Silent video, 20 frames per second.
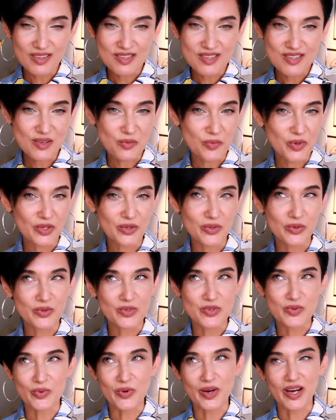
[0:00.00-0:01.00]
someone who
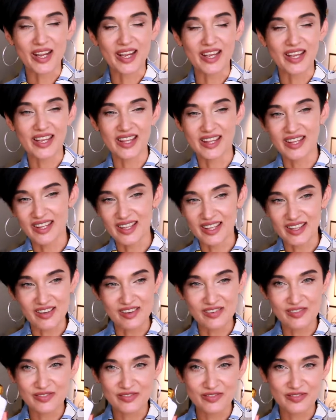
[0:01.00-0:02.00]
is working in
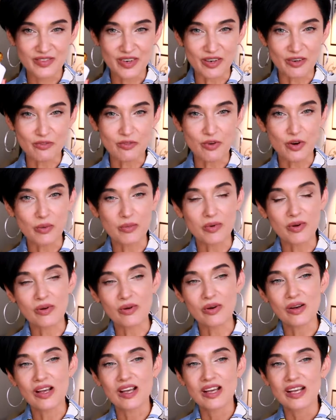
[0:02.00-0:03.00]
the very
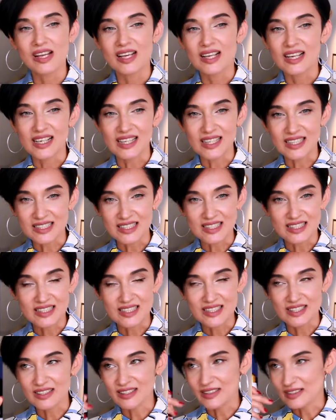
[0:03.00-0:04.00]
formal and
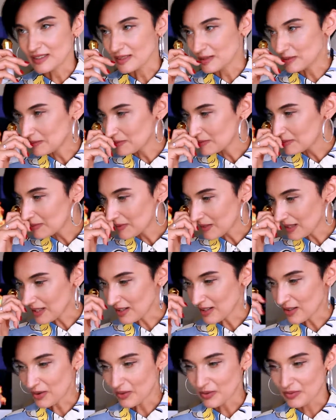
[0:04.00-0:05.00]
I
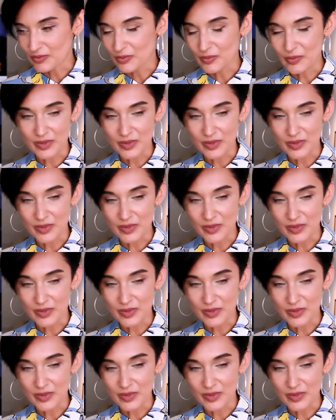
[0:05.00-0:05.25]
don't know,